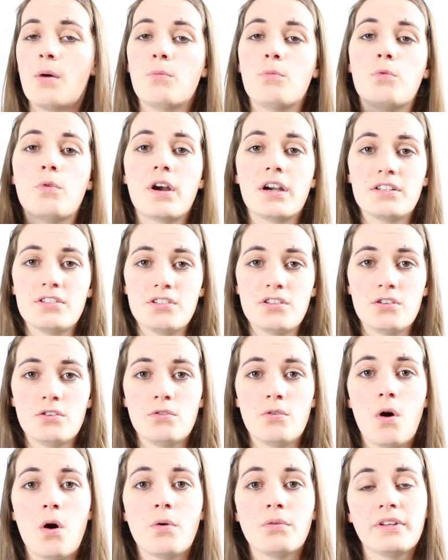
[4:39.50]
were
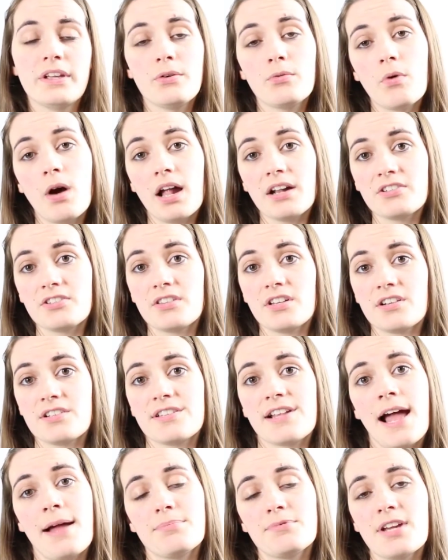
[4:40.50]
to only watch their
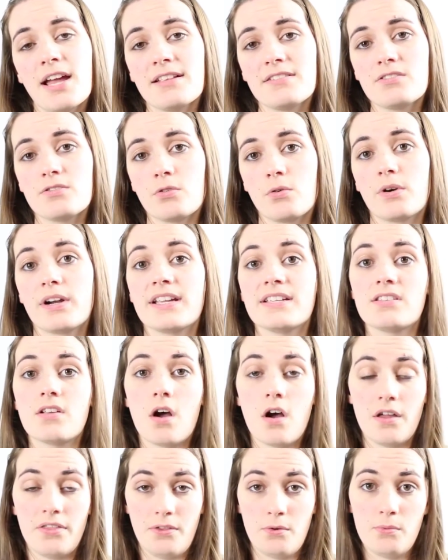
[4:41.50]
Snapchat stories
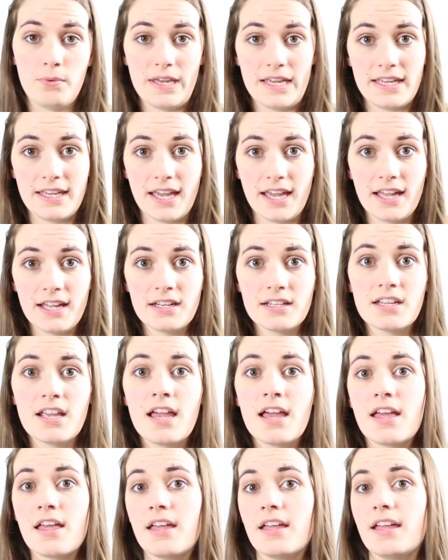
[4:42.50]
on the weekend,
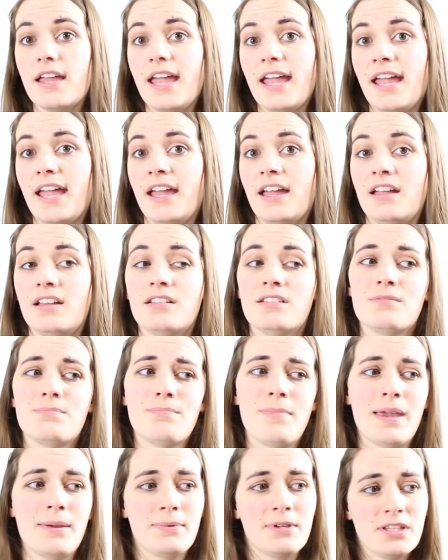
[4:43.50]
and
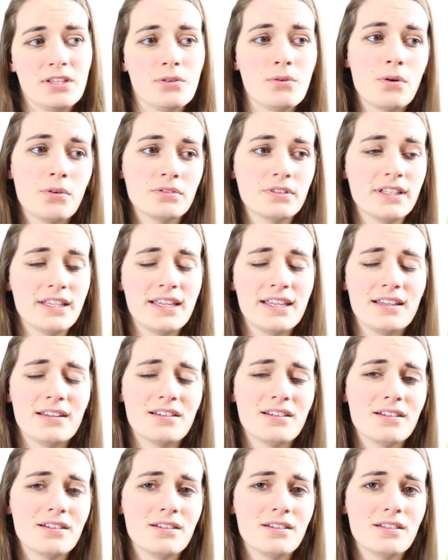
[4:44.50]
maybe you only
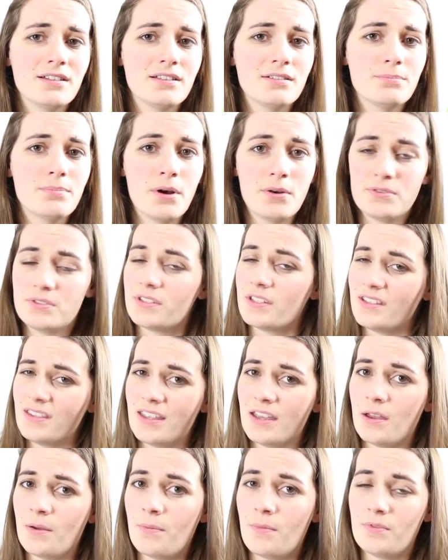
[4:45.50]
posted
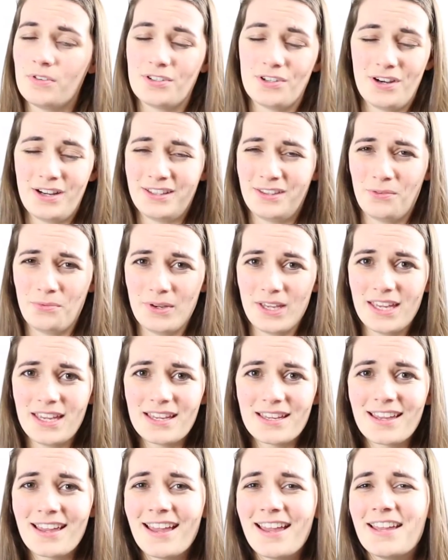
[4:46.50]
them during the
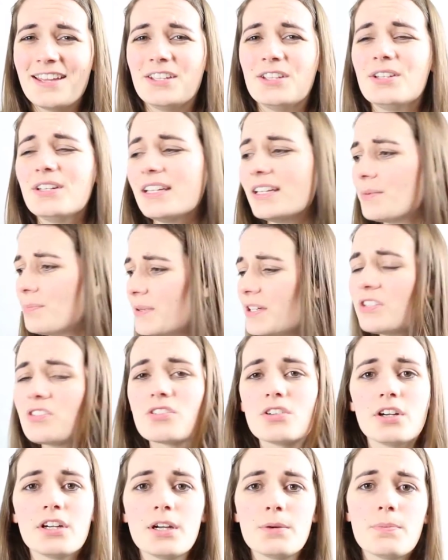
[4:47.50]
week, you need to be
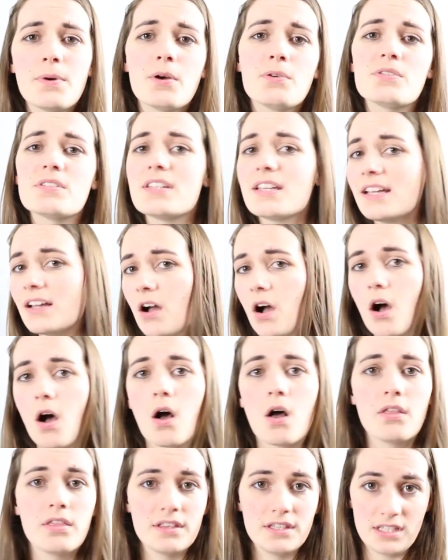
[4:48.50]
sure you're posting
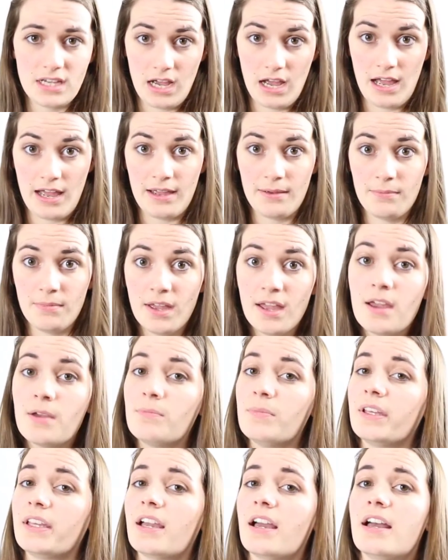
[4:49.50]
all the time,
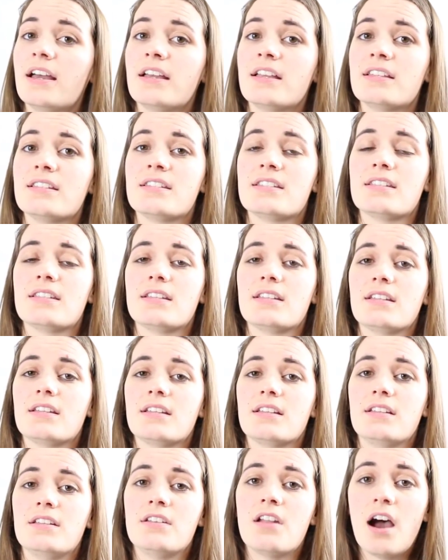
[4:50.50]
because
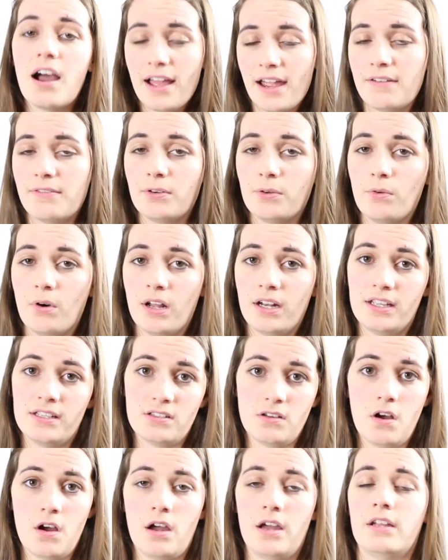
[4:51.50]
not everyone is
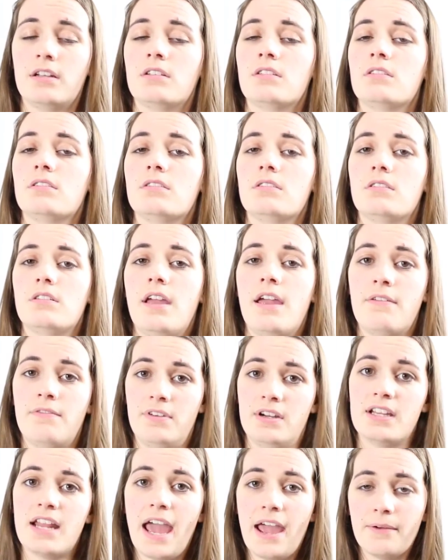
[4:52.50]
on
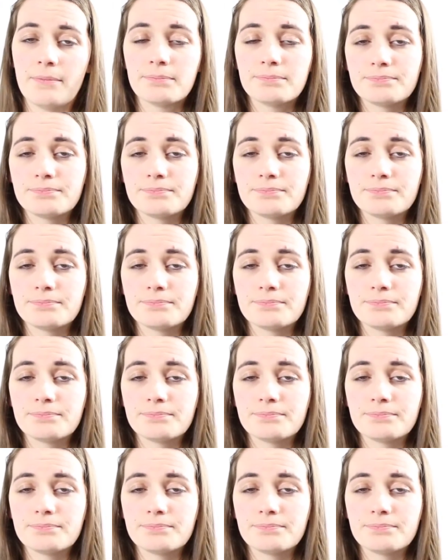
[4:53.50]
every day.